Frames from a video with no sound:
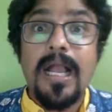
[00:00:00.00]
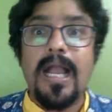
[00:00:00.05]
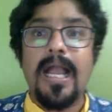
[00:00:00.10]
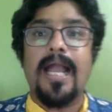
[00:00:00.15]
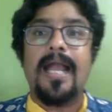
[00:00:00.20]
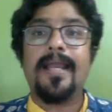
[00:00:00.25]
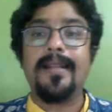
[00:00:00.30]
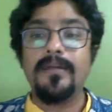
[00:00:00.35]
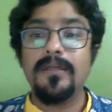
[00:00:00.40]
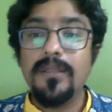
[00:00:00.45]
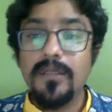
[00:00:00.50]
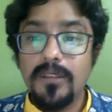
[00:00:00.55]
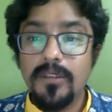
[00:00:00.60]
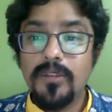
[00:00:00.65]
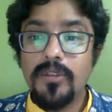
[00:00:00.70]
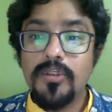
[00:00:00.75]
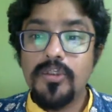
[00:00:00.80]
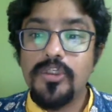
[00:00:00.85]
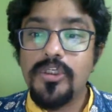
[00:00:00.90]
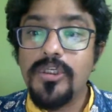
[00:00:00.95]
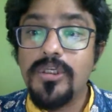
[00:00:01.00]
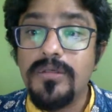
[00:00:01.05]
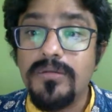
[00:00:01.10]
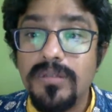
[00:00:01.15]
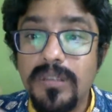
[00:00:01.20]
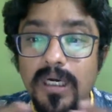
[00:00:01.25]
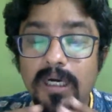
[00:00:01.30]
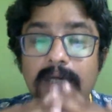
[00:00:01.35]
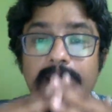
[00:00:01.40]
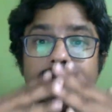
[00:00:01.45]
and
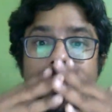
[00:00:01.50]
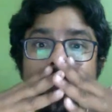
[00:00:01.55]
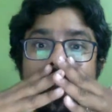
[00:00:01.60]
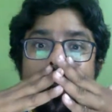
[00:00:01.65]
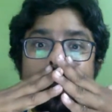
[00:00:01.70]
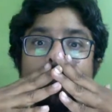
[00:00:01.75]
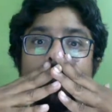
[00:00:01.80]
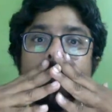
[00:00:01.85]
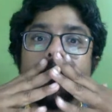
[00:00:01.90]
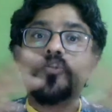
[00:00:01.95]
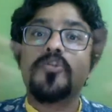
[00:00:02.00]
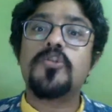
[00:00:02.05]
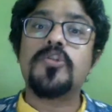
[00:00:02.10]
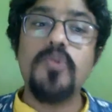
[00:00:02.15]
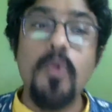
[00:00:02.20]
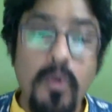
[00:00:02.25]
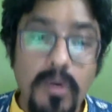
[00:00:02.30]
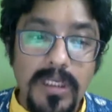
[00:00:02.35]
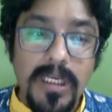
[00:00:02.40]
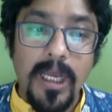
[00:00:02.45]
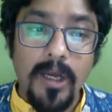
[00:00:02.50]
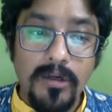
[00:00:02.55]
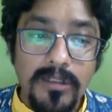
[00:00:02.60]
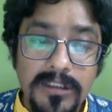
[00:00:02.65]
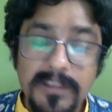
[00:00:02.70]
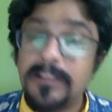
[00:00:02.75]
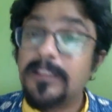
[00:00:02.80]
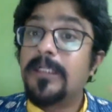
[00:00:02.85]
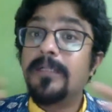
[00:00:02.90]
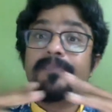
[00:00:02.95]
her hiccup was so loud
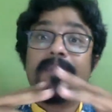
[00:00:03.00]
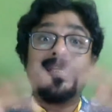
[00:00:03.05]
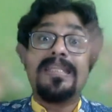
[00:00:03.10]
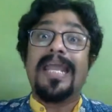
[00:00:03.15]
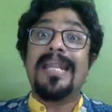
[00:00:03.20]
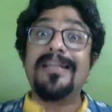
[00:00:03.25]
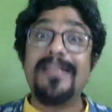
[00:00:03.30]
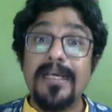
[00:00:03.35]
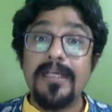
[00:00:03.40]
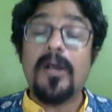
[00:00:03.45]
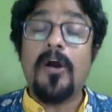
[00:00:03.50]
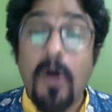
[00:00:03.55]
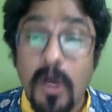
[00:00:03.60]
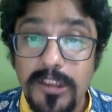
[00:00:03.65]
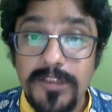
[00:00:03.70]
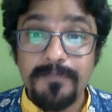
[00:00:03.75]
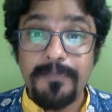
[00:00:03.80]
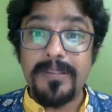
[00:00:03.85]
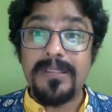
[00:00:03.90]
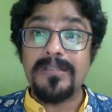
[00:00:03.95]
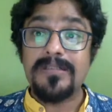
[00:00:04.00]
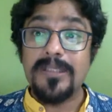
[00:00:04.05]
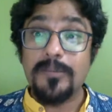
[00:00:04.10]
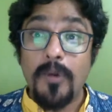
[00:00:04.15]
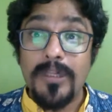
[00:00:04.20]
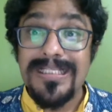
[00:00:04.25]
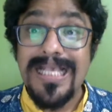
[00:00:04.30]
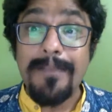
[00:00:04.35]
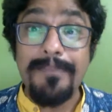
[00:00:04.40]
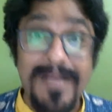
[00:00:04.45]
that the entire hospital said,
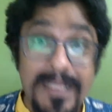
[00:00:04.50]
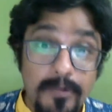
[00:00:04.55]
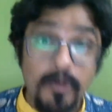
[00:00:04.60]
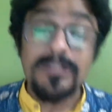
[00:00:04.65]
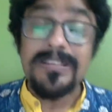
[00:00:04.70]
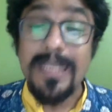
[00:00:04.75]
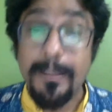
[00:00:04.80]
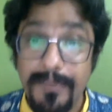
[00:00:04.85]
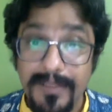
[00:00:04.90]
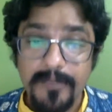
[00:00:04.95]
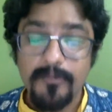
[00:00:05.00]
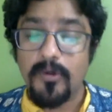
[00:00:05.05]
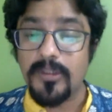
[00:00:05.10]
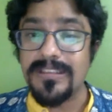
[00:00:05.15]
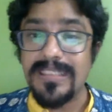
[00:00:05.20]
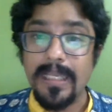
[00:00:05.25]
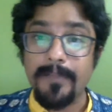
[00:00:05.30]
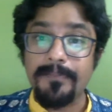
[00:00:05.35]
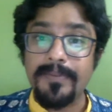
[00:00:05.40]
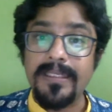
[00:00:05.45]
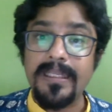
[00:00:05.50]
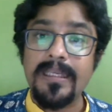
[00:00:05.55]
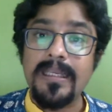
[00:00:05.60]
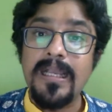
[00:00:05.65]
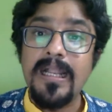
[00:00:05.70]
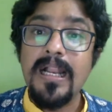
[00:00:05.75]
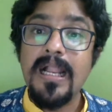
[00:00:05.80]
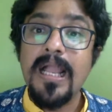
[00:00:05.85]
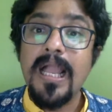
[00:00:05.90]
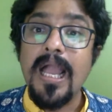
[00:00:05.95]
what's happening? What's happening? What's happening?
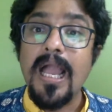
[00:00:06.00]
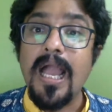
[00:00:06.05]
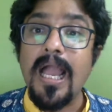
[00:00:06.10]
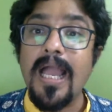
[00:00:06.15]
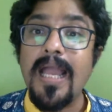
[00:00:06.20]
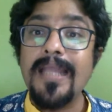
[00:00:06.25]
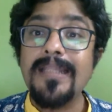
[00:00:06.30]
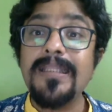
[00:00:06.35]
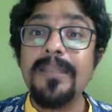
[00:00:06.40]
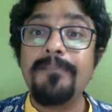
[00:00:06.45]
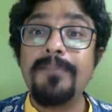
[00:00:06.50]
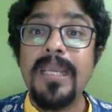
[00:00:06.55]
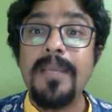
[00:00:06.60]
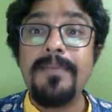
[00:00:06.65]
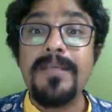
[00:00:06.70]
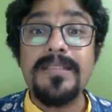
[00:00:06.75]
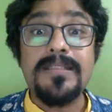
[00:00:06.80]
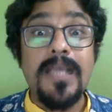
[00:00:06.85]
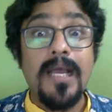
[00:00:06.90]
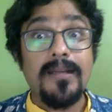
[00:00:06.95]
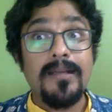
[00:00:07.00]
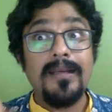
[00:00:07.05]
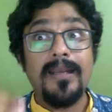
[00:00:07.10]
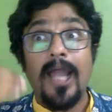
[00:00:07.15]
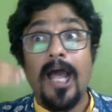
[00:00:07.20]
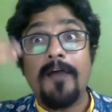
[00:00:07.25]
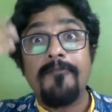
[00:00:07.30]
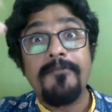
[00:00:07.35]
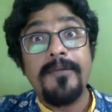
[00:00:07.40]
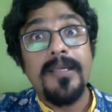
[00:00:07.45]
And the baby started
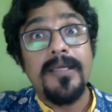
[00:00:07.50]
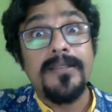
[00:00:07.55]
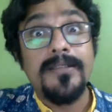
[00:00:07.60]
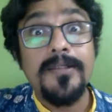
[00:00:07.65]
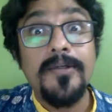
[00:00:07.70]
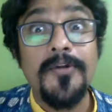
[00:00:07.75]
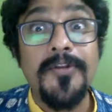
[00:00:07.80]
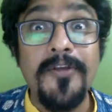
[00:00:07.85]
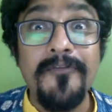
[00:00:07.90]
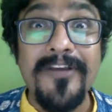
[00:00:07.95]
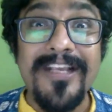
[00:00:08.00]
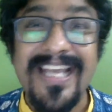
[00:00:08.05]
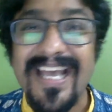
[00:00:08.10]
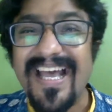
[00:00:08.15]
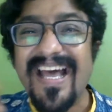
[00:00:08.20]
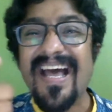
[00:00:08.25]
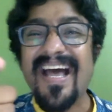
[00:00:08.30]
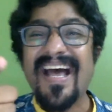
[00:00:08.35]
laughing at her on the baby.